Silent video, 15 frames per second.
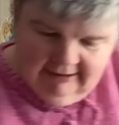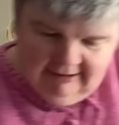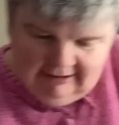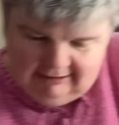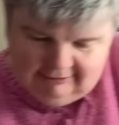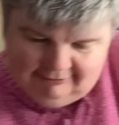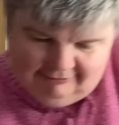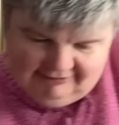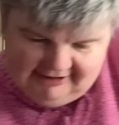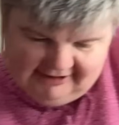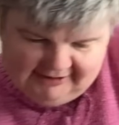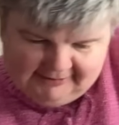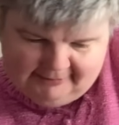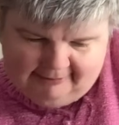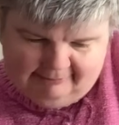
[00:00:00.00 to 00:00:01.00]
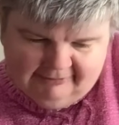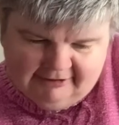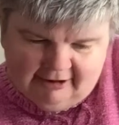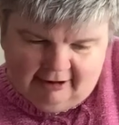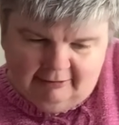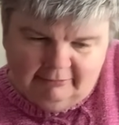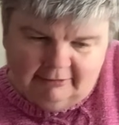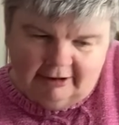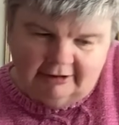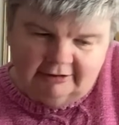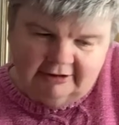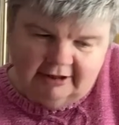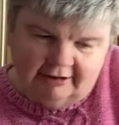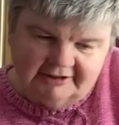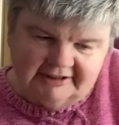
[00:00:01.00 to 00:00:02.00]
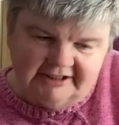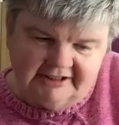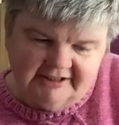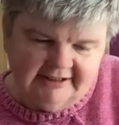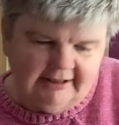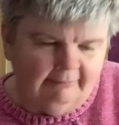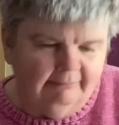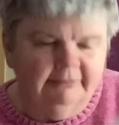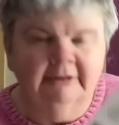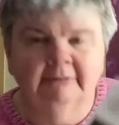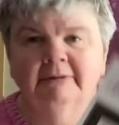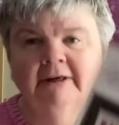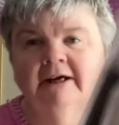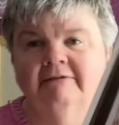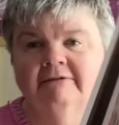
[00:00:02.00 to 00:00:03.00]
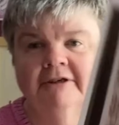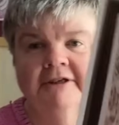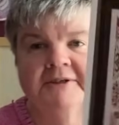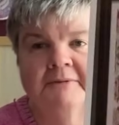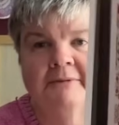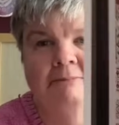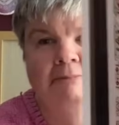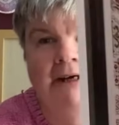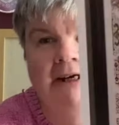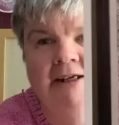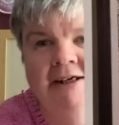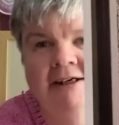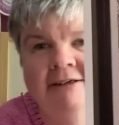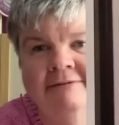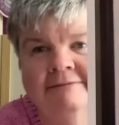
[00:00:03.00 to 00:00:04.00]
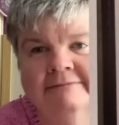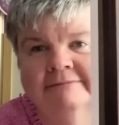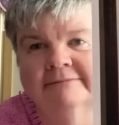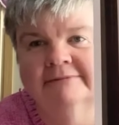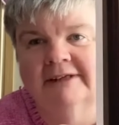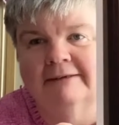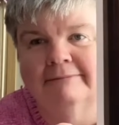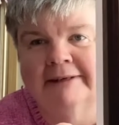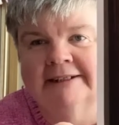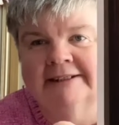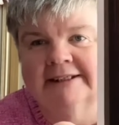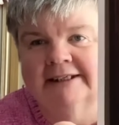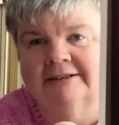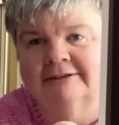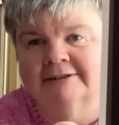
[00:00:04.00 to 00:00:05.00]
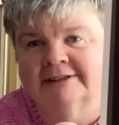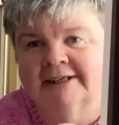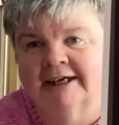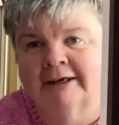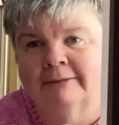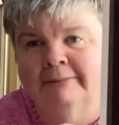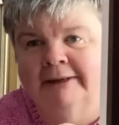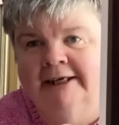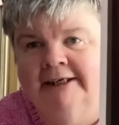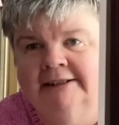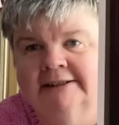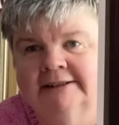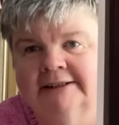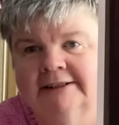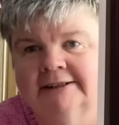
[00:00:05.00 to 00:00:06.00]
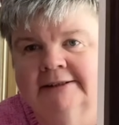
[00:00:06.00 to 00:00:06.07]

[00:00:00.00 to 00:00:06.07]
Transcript: I love this one. Cornwall Cottage Sampler by Rosewood Manor. That basket looks like a beast.